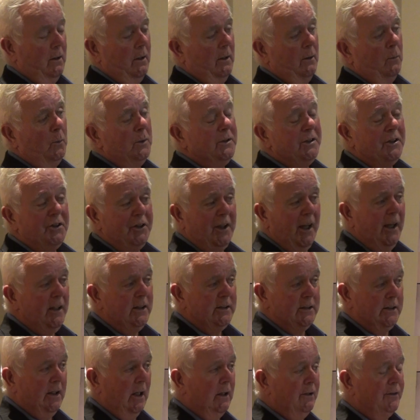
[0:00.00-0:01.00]
was
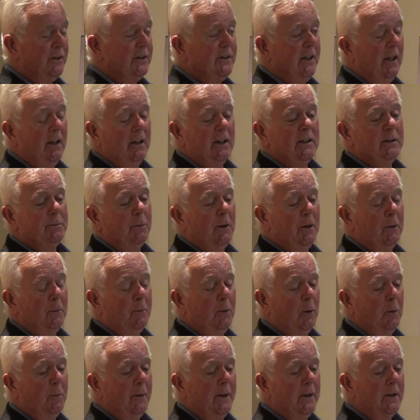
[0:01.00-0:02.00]
chased out of Skerries by
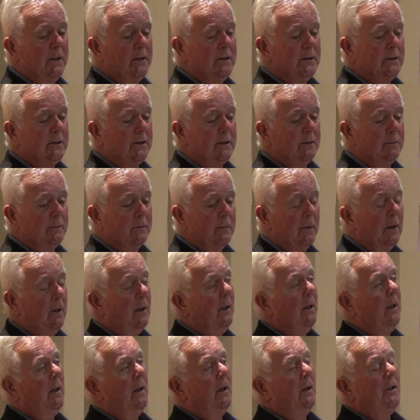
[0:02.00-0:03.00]
Republicans.
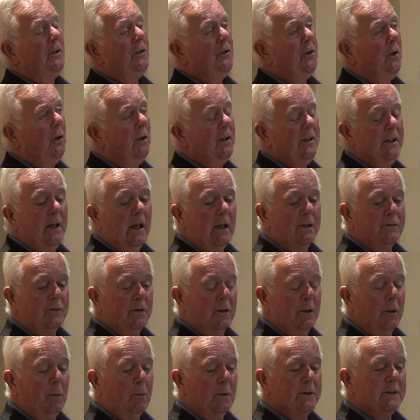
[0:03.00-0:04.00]
Shortly after,
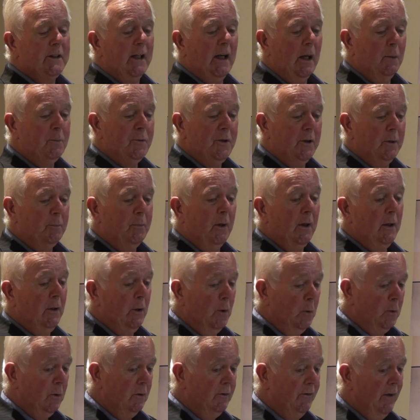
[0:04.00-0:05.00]
he was captured by
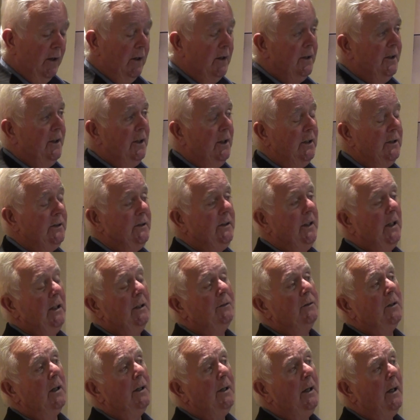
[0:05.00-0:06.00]
local volunteers in the Hill of
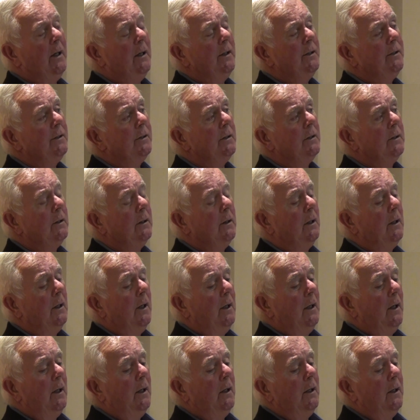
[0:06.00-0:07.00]
Clonard,
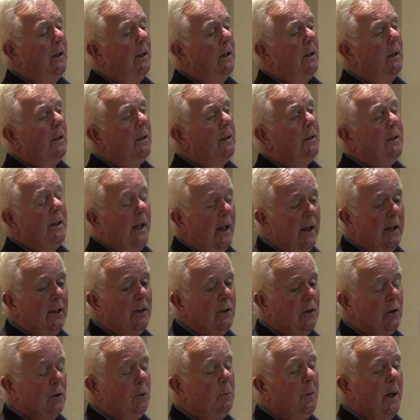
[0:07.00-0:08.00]
taken
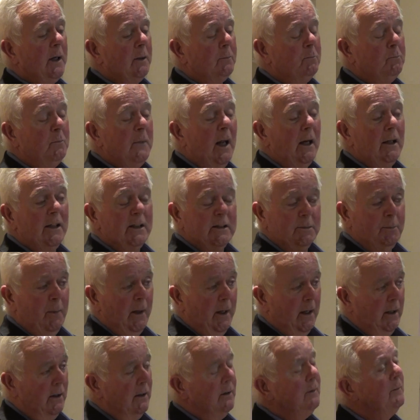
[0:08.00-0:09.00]
to McNally's
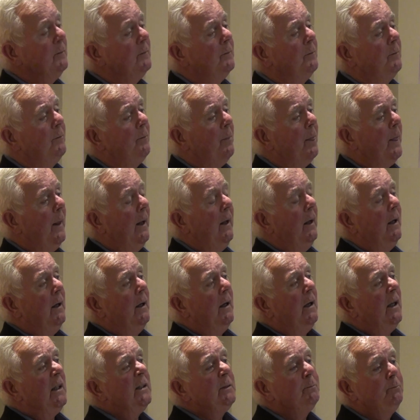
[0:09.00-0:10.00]
barn.
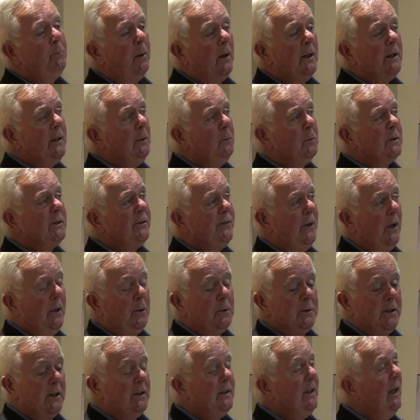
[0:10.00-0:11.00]
His body was found. He
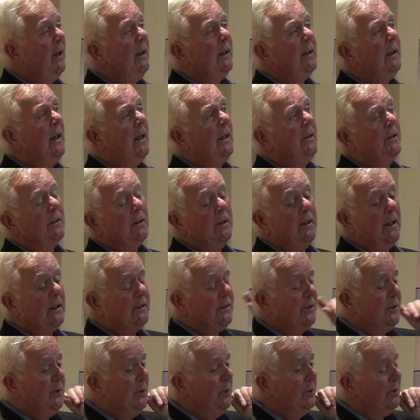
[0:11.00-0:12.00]
was interrogated and
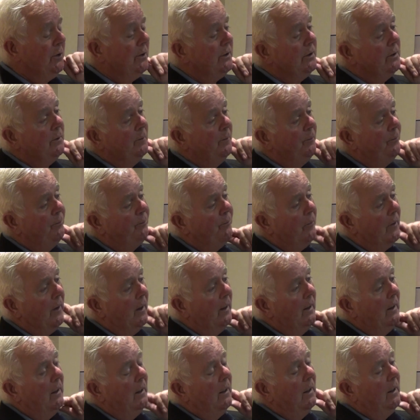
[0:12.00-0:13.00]
executed.
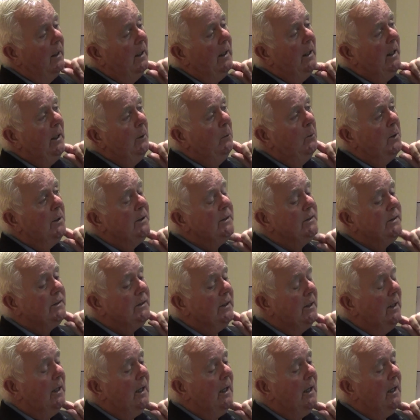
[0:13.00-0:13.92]
He was